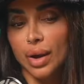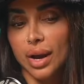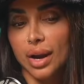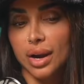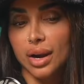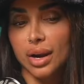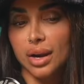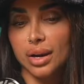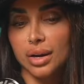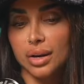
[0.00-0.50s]

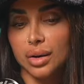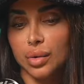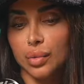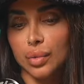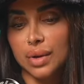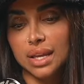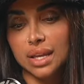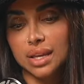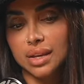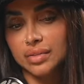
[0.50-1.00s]
Where
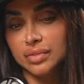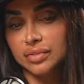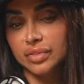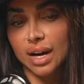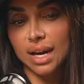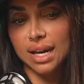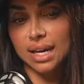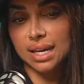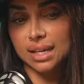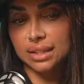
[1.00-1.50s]
we
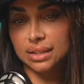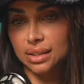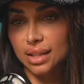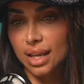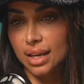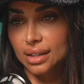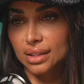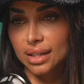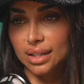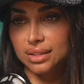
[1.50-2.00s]
invite,
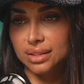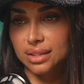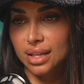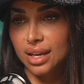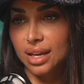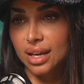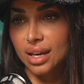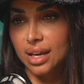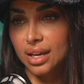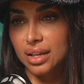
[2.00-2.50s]
like, let's
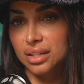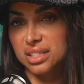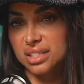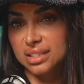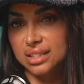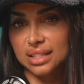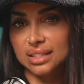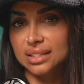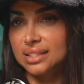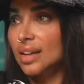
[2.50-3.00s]
say
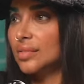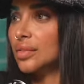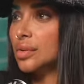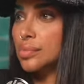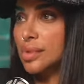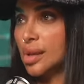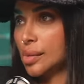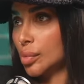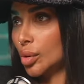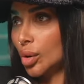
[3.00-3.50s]

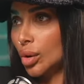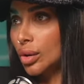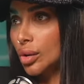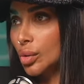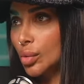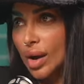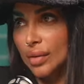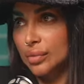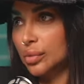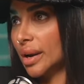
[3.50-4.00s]
6-7 people
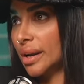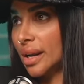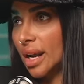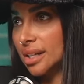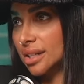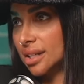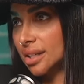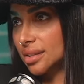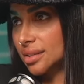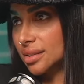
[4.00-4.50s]
who have great
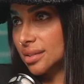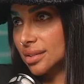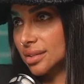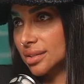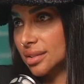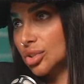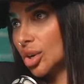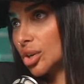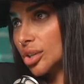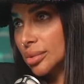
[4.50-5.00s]
ideas,
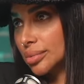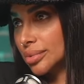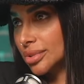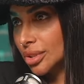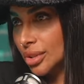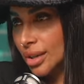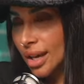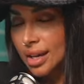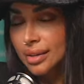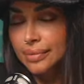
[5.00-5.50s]
startups,
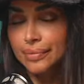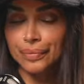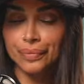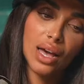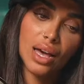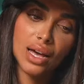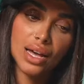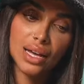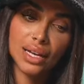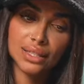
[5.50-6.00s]
okay?
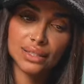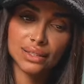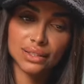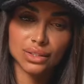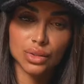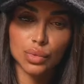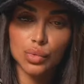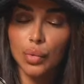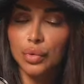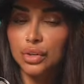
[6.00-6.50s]

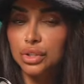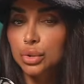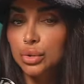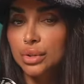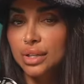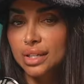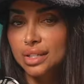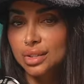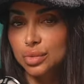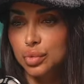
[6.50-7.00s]
And what we
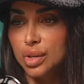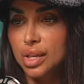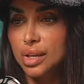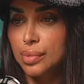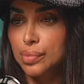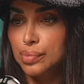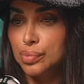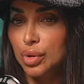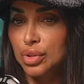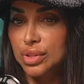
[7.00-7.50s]
do is we
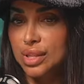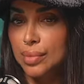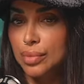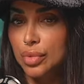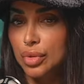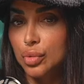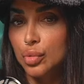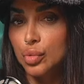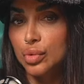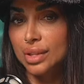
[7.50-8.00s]
put
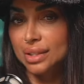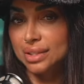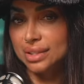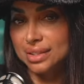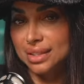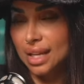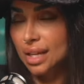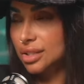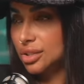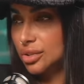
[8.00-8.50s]
them through this
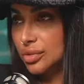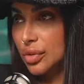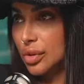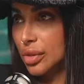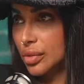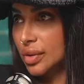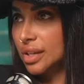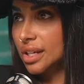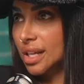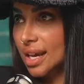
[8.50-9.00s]
test
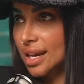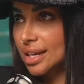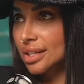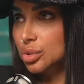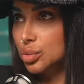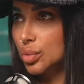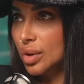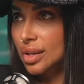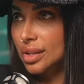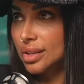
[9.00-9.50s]
for 3
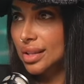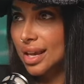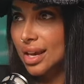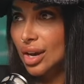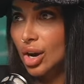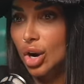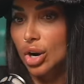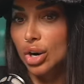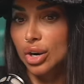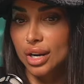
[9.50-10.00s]
days where
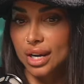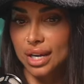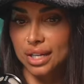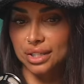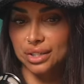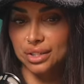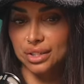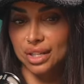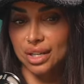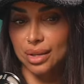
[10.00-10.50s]
they are
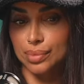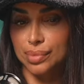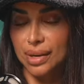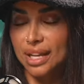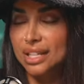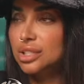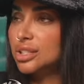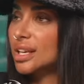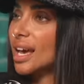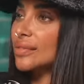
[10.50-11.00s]
in a
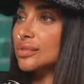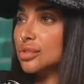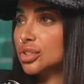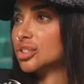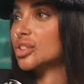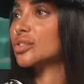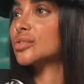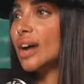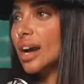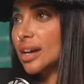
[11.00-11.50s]
place they have
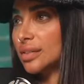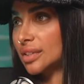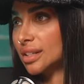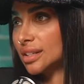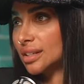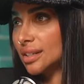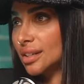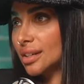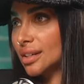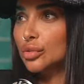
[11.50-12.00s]
to survive
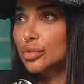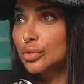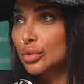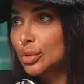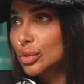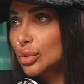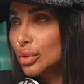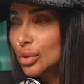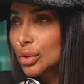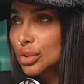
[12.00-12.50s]
in. No
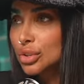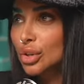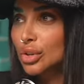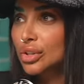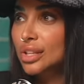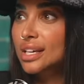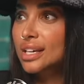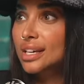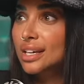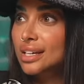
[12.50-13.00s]
food,
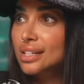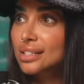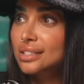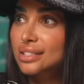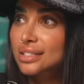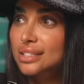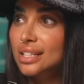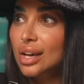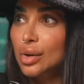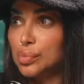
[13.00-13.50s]
no this.